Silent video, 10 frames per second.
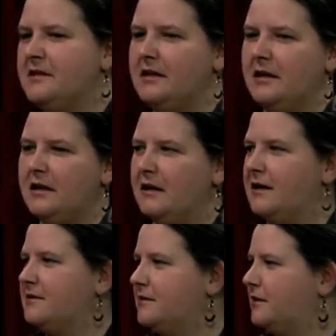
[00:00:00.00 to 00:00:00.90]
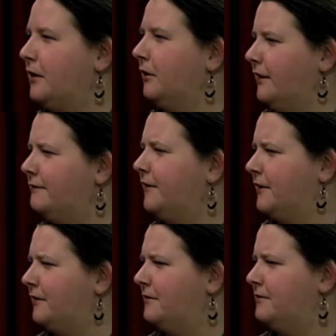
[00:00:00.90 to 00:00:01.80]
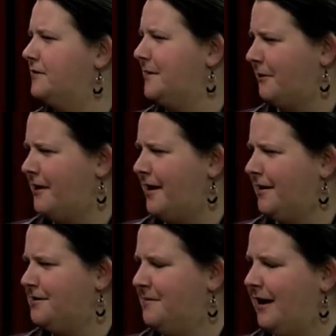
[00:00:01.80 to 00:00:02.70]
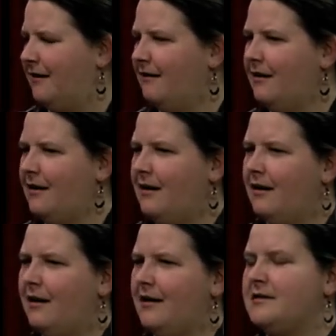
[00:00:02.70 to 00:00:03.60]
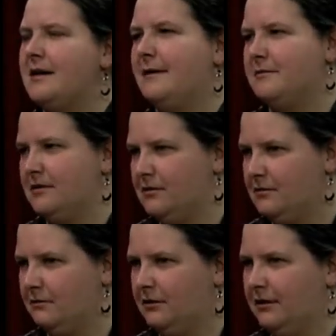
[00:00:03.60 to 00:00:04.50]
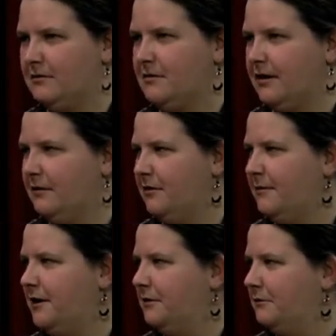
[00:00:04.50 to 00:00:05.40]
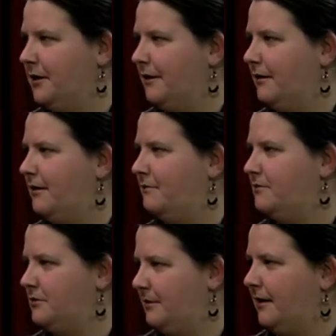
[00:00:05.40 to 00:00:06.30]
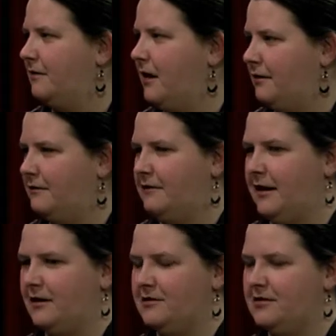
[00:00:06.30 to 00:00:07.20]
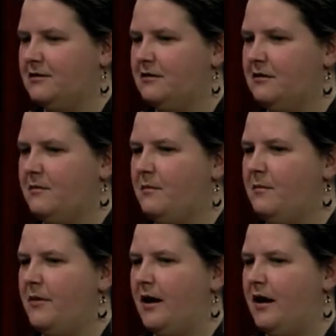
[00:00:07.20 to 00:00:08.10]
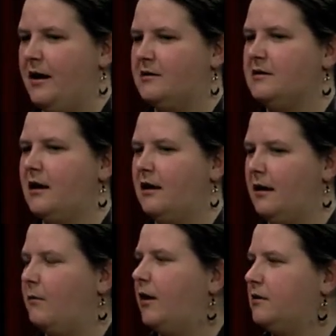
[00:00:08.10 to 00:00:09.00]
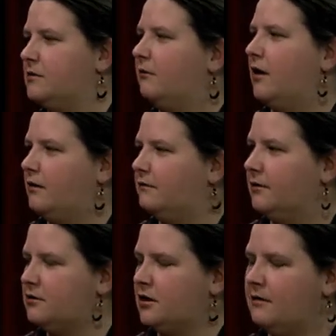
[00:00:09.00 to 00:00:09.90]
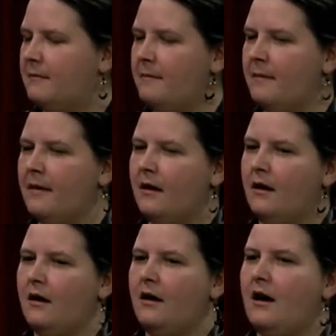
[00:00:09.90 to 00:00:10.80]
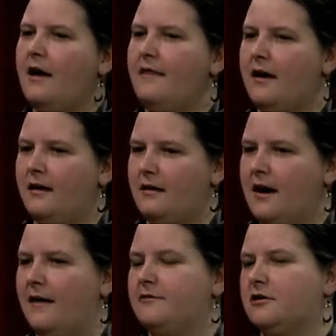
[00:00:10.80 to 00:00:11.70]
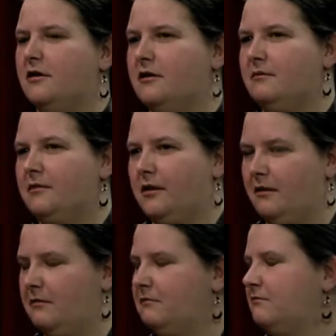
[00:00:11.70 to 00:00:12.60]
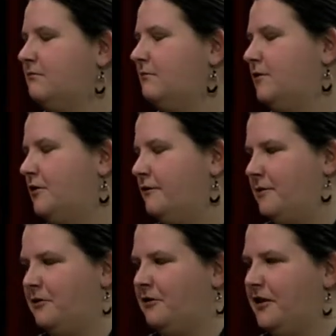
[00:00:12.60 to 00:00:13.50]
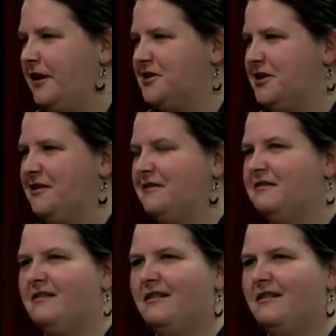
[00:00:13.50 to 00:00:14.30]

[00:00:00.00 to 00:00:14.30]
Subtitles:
didn't necessarily feel democratic to me. At the time, I was in school, and I was working with my union and doing other things, but I decided I wanted to run in the future. And then after, the November election,